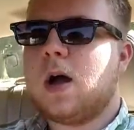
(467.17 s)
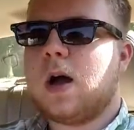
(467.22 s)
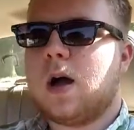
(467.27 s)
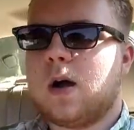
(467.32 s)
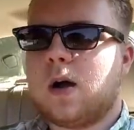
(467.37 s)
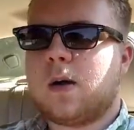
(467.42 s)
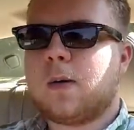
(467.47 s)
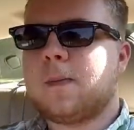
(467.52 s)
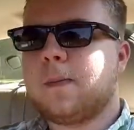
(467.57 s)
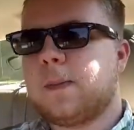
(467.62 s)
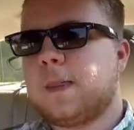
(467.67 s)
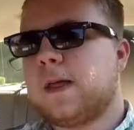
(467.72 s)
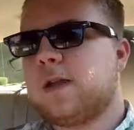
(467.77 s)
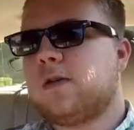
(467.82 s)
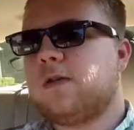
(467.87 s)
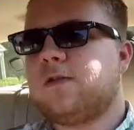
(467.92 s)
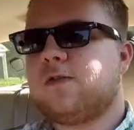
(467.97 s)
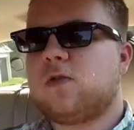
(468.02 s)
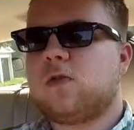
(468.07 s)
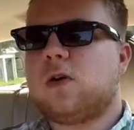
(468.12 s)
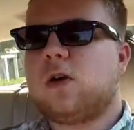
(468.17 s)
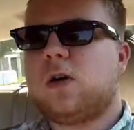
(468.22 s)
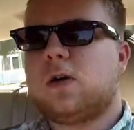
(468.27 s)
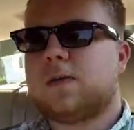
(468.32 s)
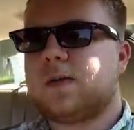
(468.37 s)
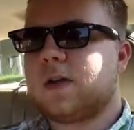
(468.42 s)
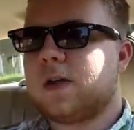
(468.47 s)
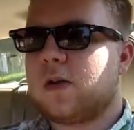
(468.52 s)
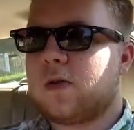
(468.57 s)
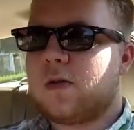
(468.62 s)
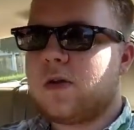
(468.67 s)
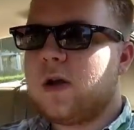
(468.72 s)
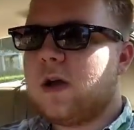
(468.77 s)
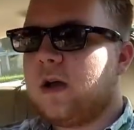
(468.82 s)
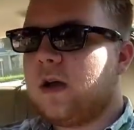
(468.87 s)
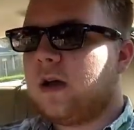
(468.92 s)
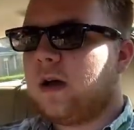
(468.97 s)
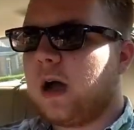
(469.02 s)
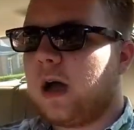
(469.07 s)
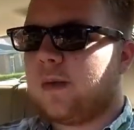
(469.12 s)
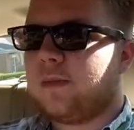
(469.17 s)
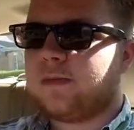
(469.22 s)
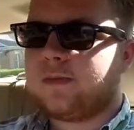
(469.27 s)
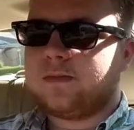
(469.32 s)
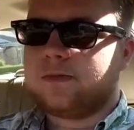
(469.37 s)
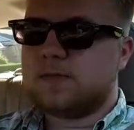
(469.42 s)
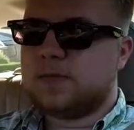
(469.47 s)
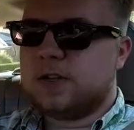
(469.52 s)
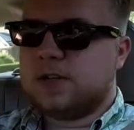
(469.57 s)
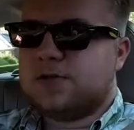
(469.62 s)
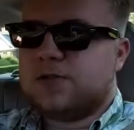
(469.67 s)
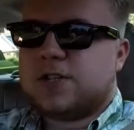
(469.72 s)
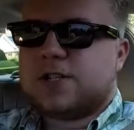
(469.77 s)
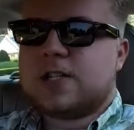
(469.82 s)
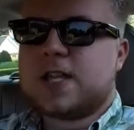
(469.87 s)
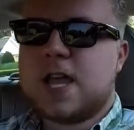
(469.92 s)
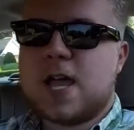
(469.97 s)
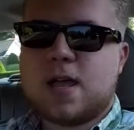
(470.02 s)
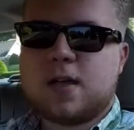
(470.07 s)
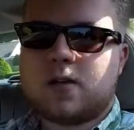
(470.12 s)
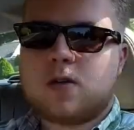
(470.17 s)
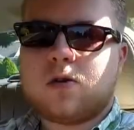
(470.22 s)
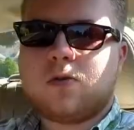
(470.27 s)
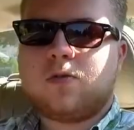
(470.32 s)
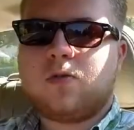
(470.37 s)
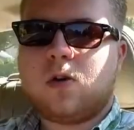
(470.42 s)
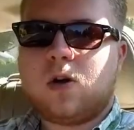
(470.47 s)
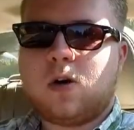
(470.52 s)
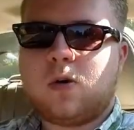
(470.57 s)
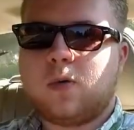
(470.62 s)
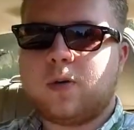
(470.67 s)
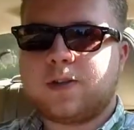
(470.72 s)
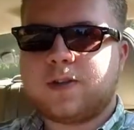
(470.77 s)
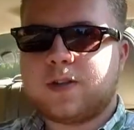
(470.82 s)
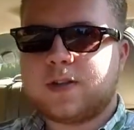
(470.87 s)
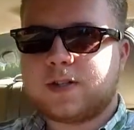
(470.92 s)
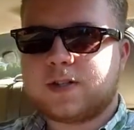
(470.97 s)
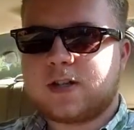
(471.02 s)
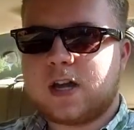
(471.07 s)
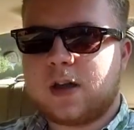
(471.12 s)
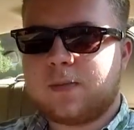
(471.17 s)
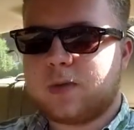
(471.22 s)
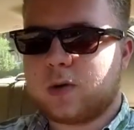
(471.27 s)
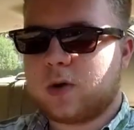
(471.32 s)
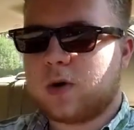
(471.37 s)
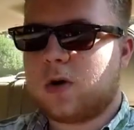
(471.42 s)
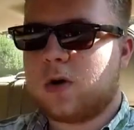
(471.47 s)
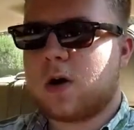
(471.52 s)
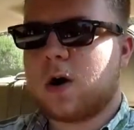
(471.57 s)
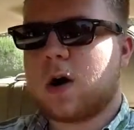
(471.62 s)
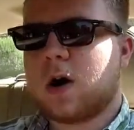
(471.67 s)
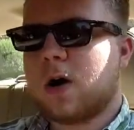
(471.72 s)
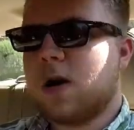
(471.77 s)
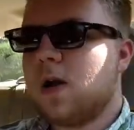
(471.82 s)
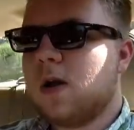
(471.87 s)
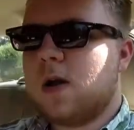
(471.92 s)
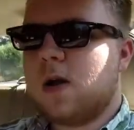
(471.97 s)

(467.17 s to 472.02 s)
And overall, you just can't go wrong with this type of car.